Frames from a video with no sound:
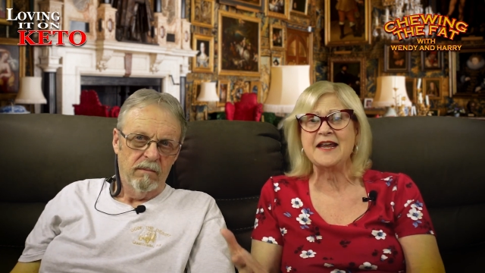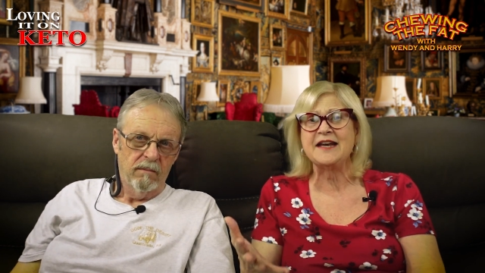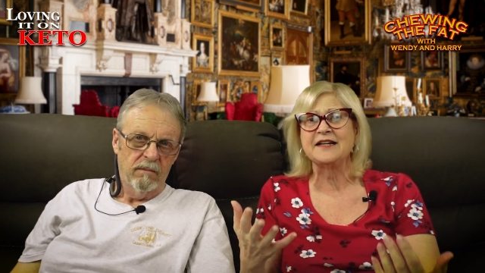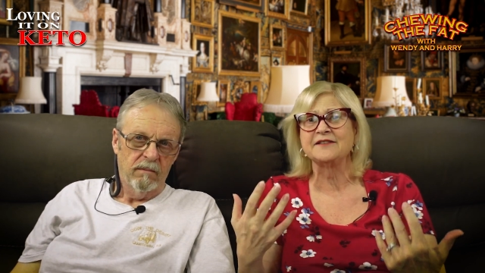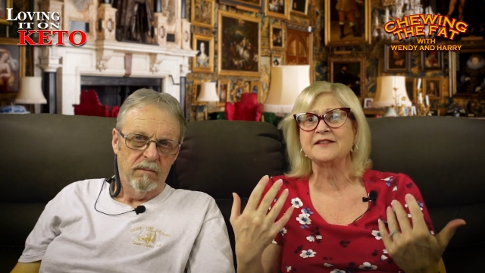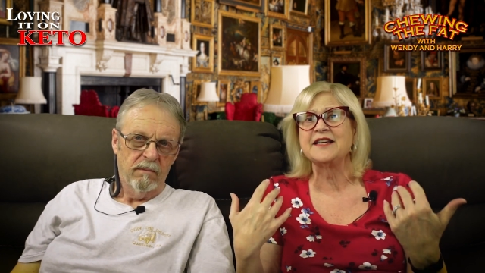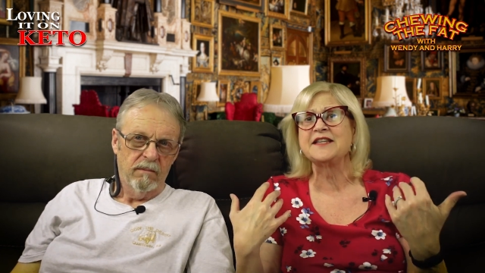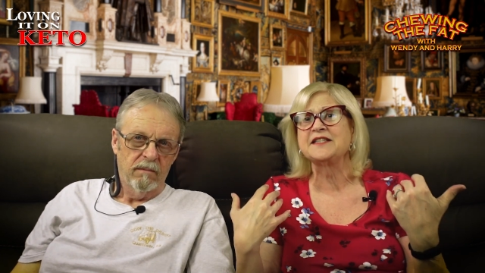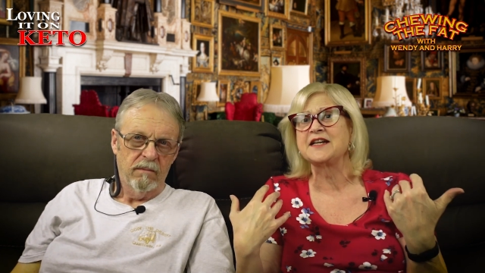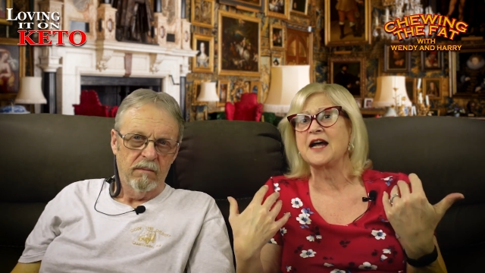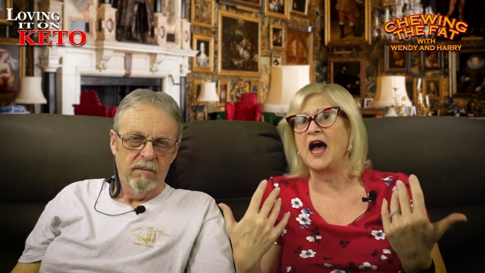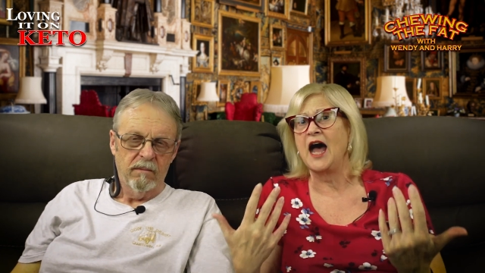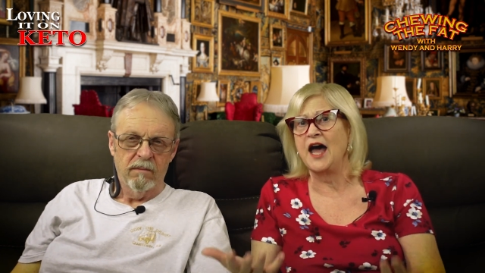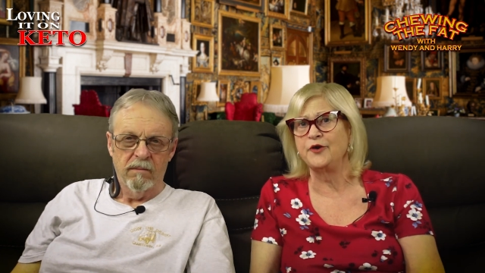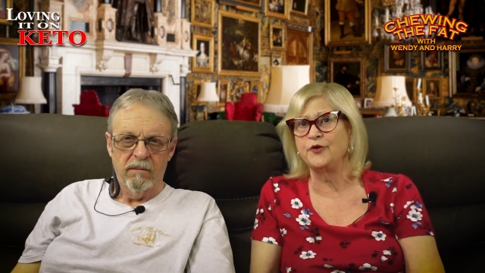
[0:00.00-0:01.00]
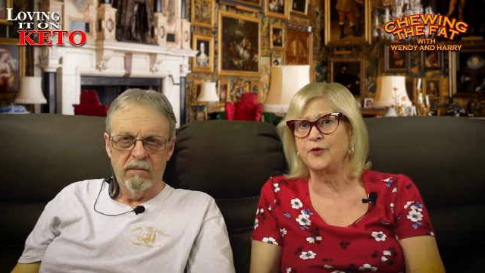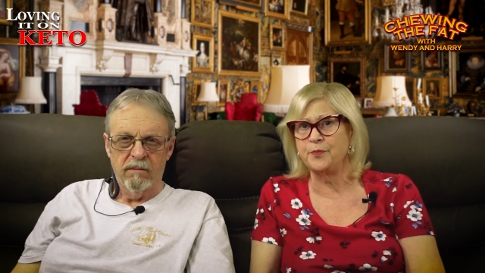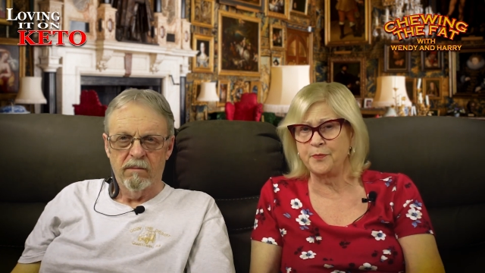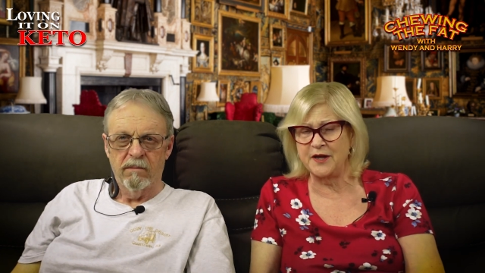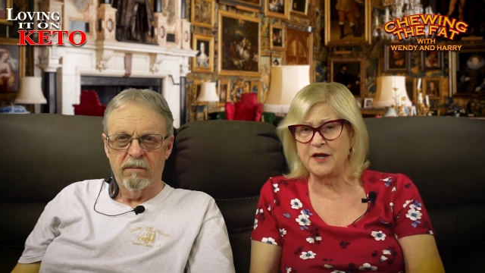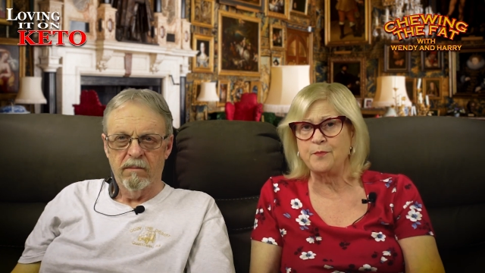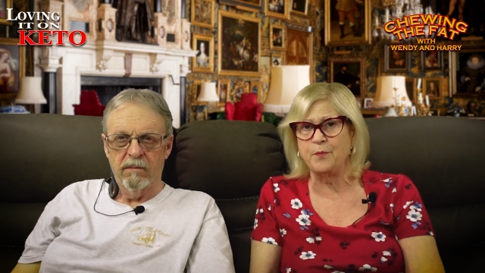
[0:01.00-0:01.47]
Speaker 1: need at least 100
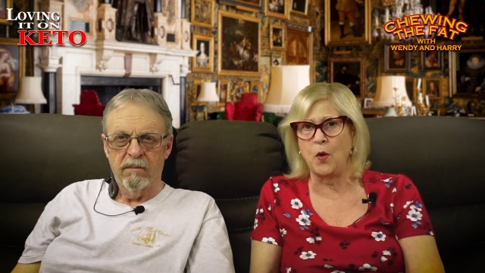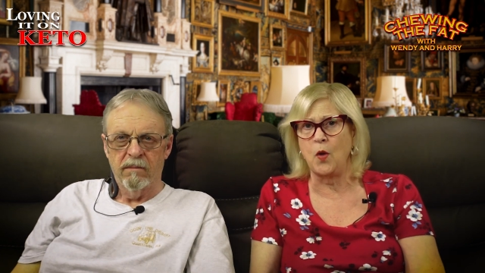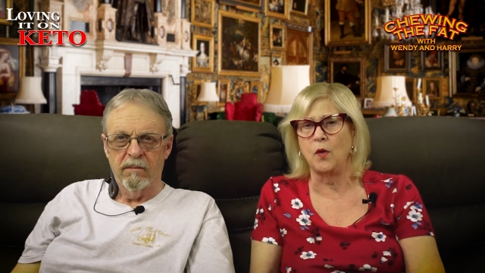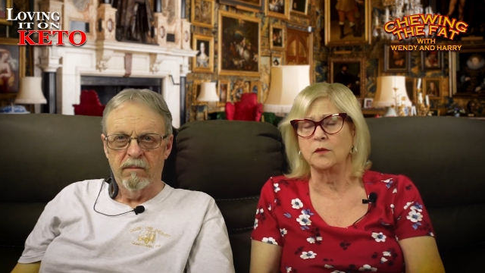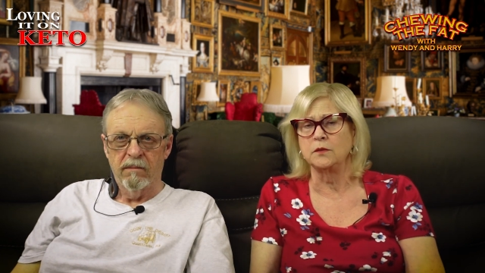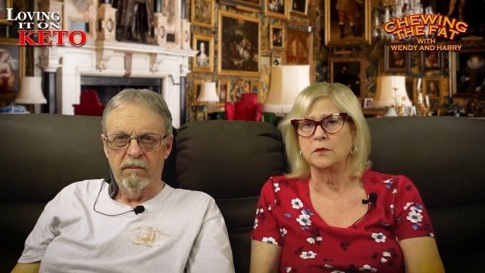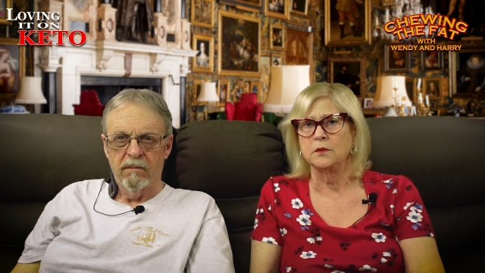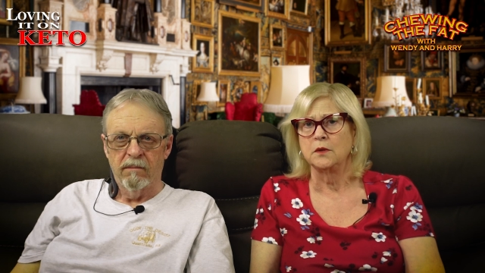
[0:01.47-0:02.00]
people